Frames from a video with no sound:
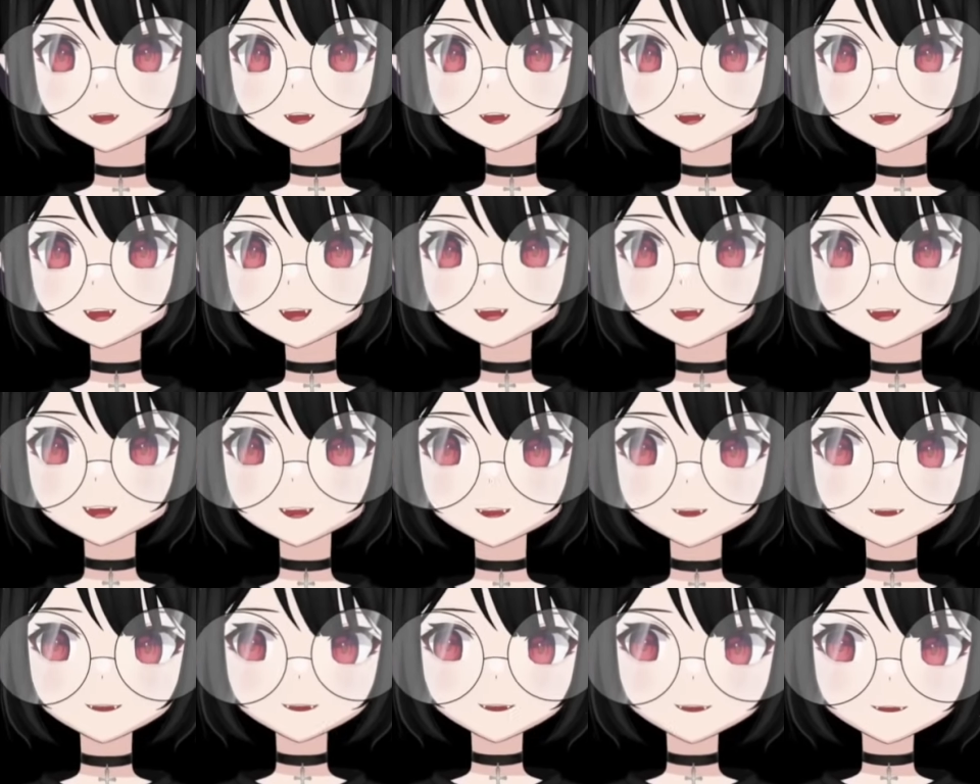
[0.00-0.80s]
and
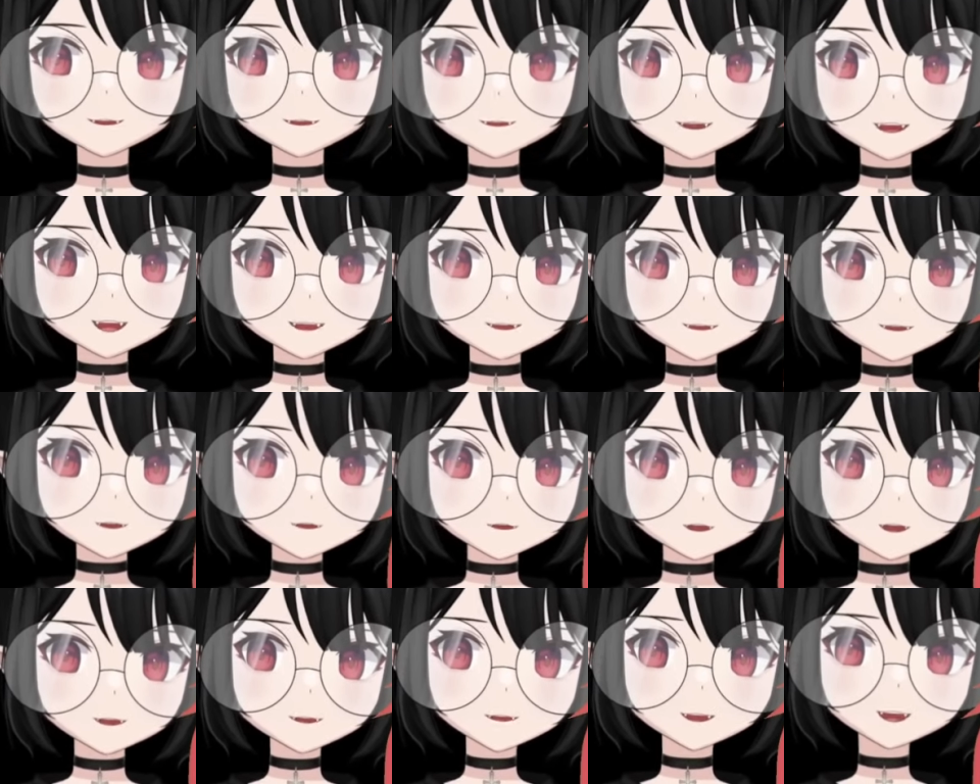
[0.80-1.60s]
that's
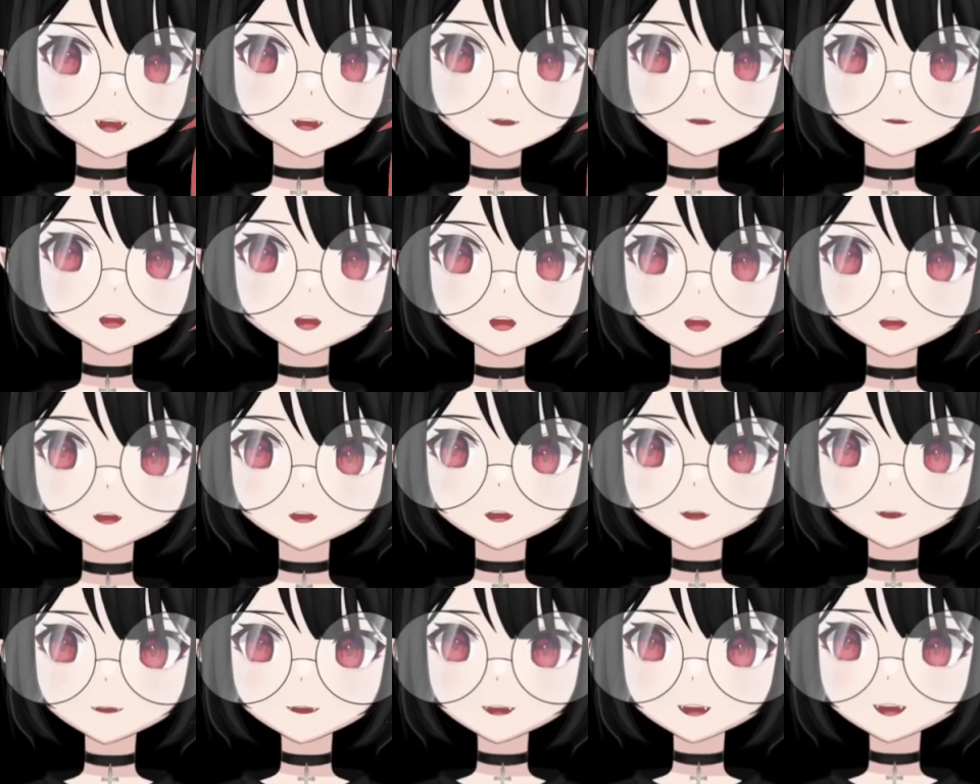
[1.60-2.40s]
what they pulled.
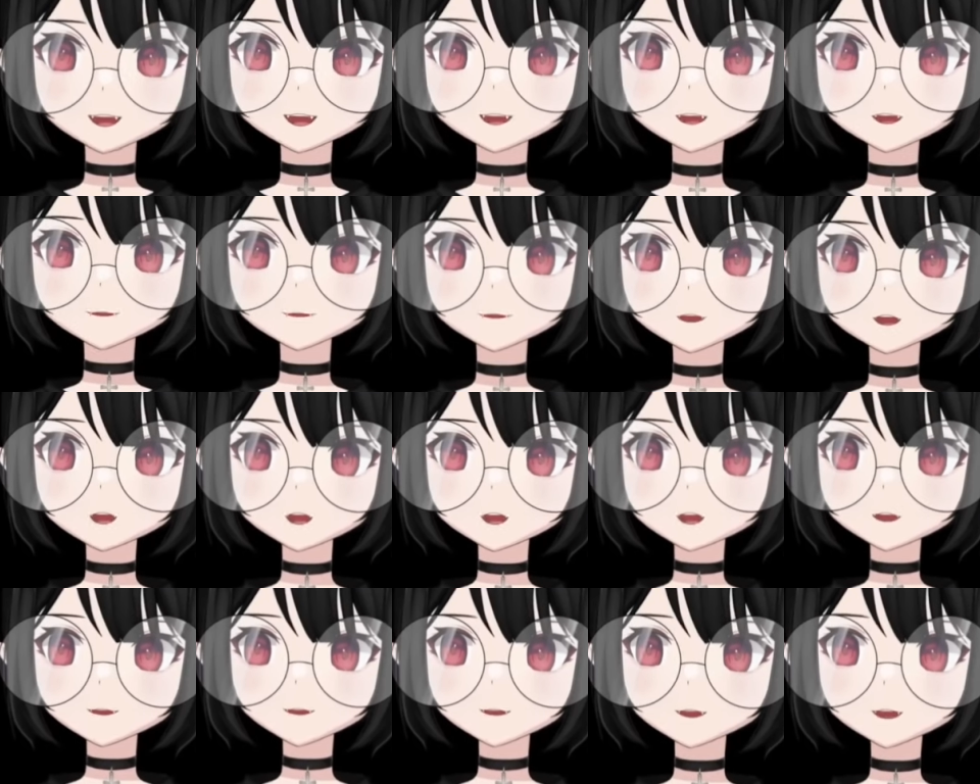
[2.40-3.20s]
And of
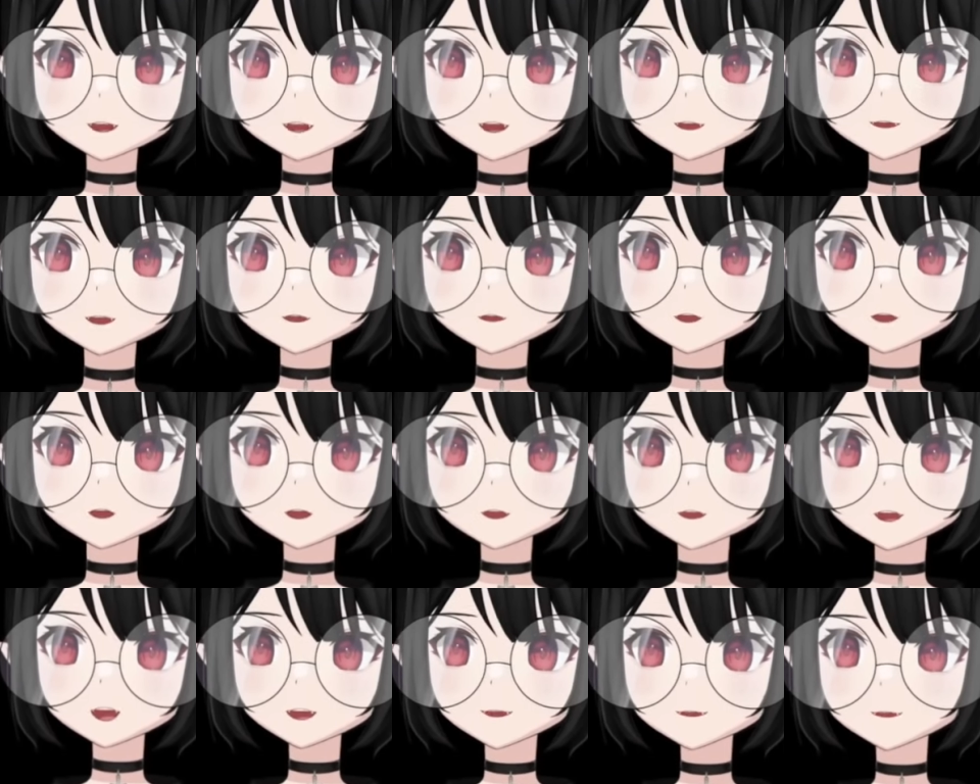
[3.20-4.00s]
course, some people
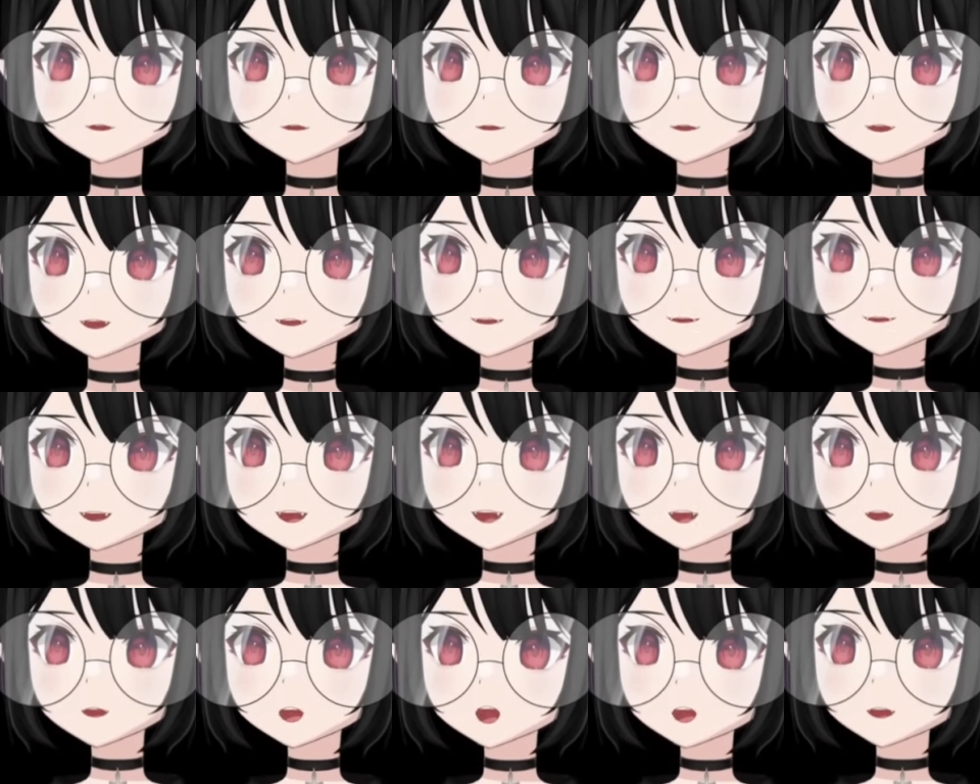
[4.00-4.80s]
raised the point saying,
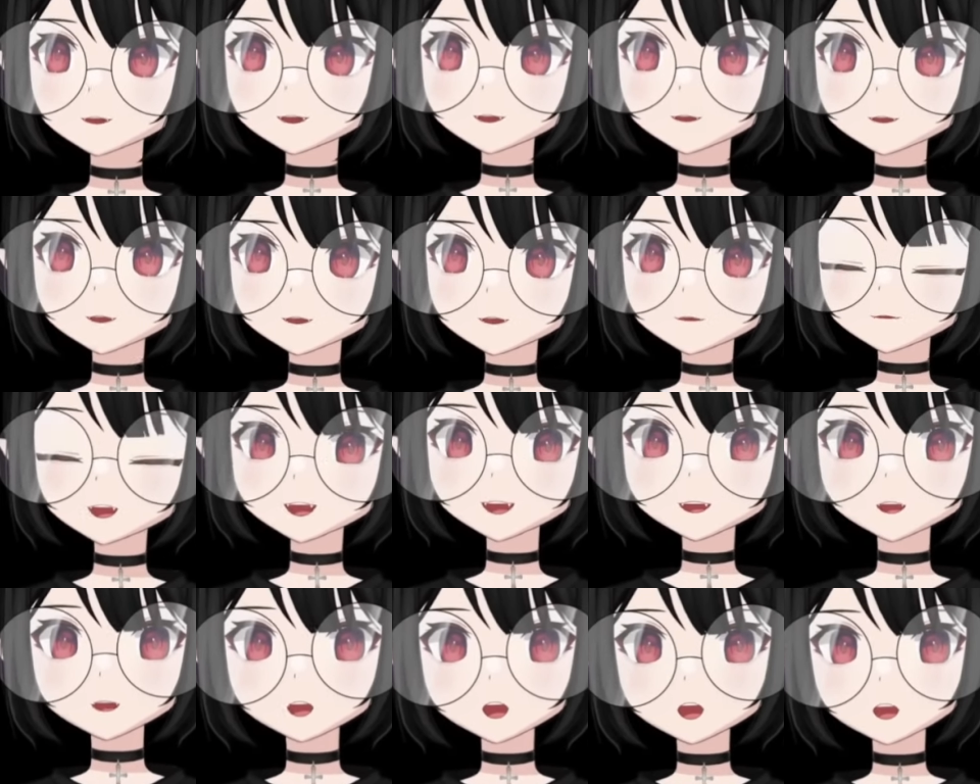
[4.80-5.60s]
well, this was
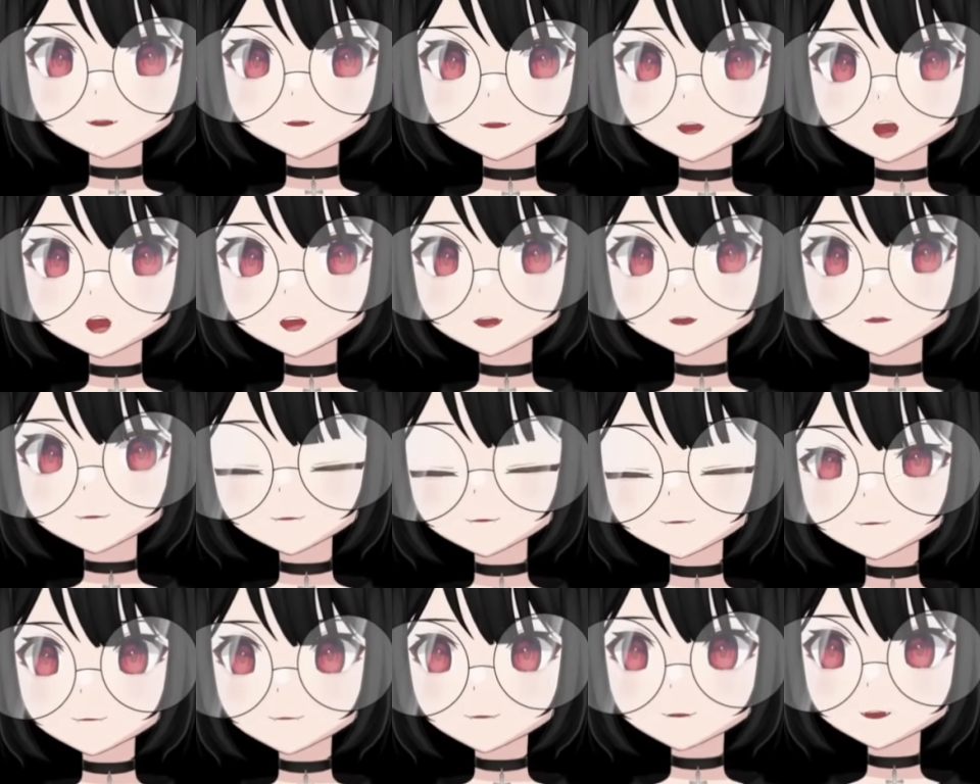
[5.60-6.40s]
paywalled. Well,
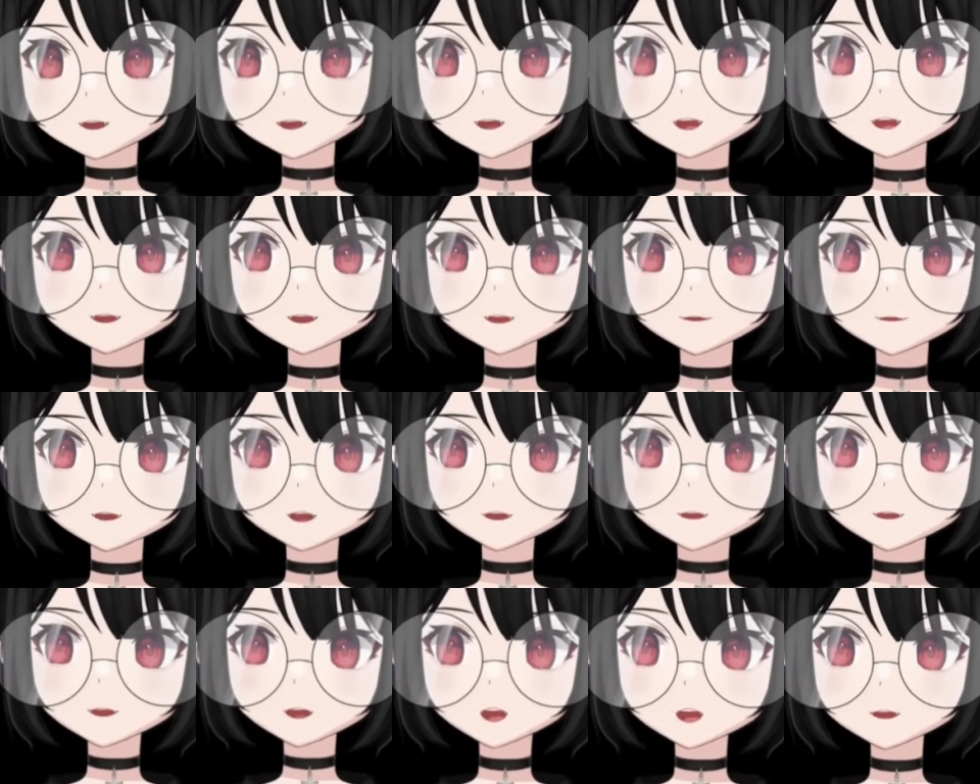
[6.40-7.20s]
the first
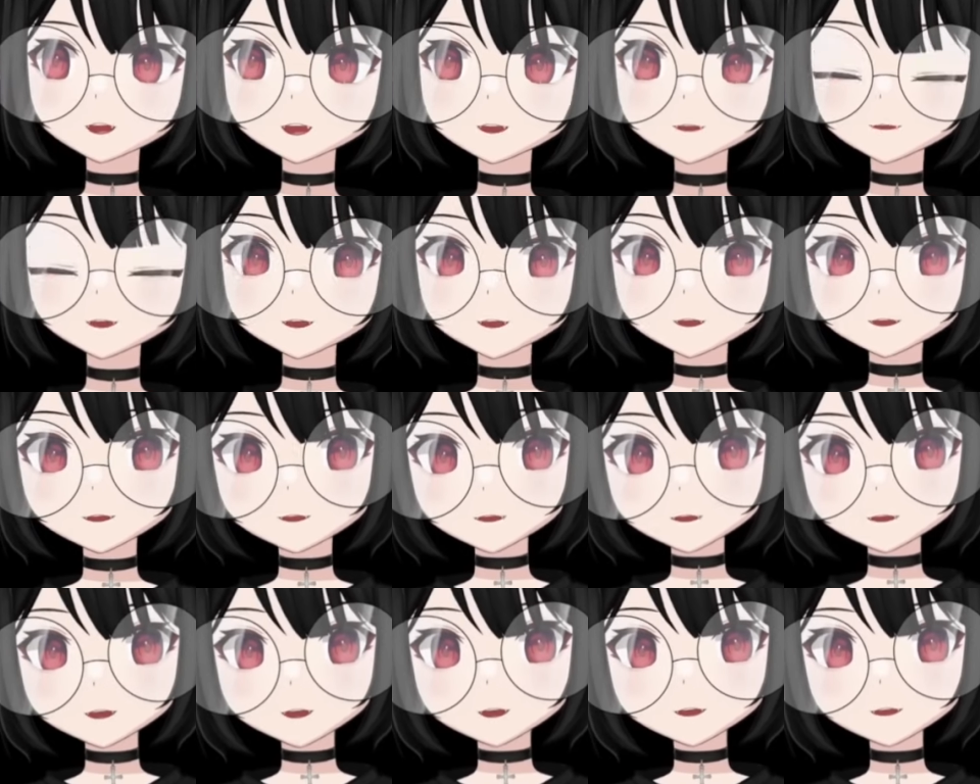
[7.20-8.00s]
30 minutes where the
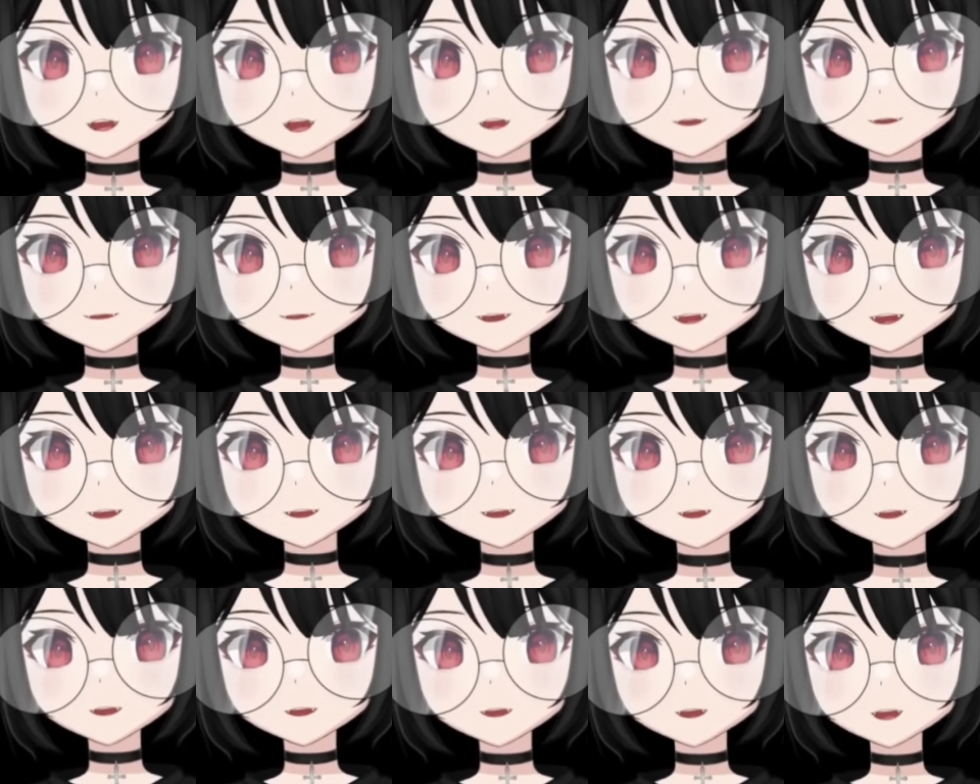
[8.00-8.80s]
screenshot was taken
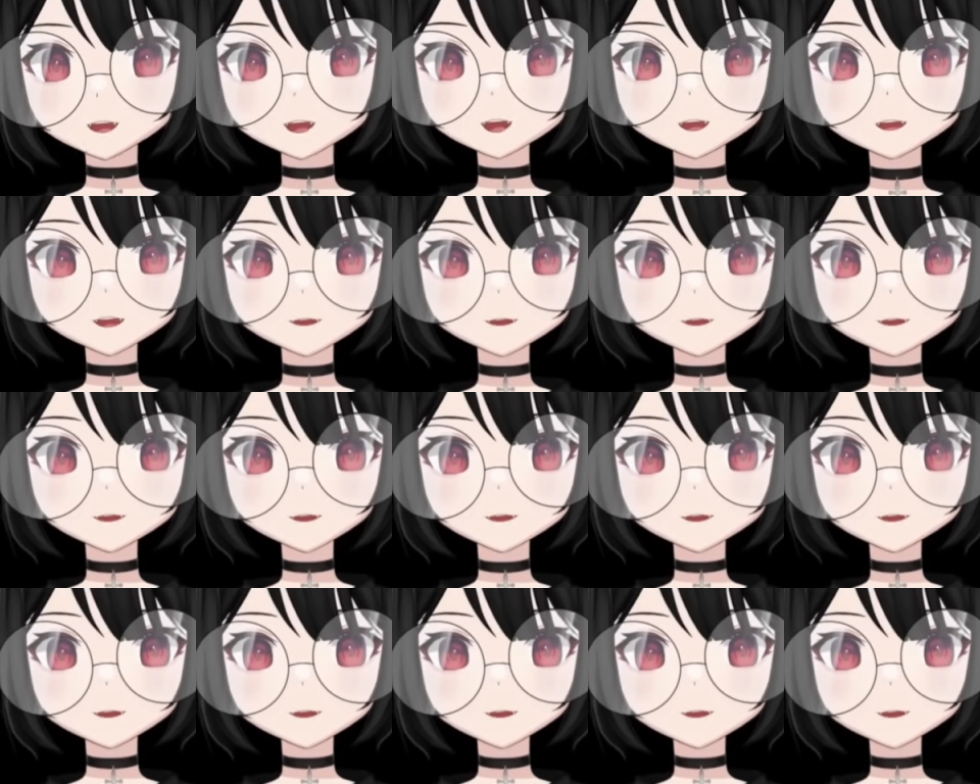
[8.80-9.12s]
about